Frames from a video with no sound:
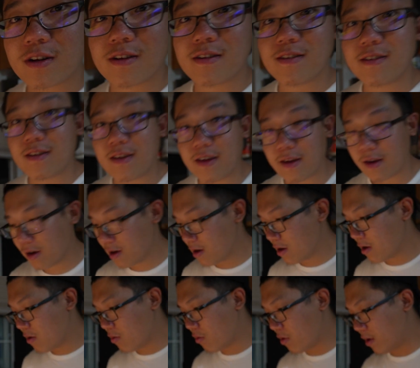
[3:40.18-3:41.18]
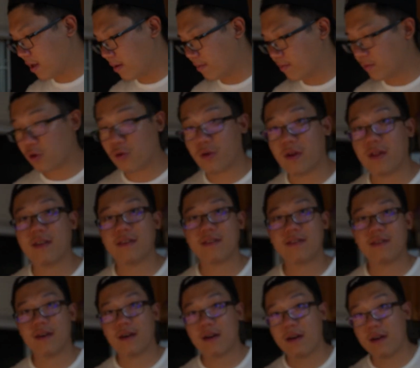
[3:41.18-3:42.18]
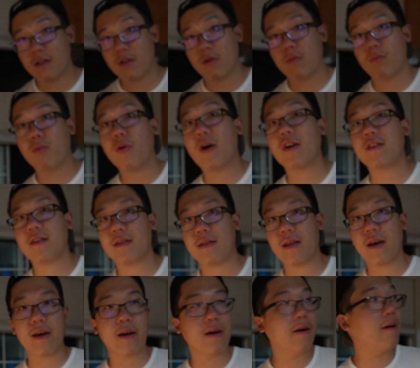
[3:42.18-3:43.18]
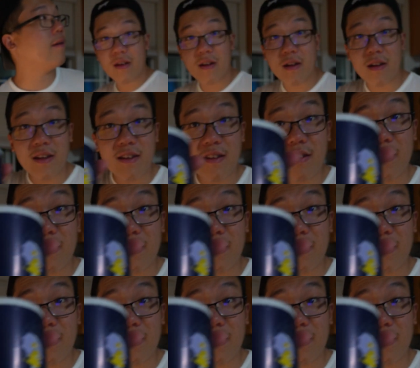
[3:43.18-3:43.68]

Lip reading: gonna see while I'm doing this little project thing here. This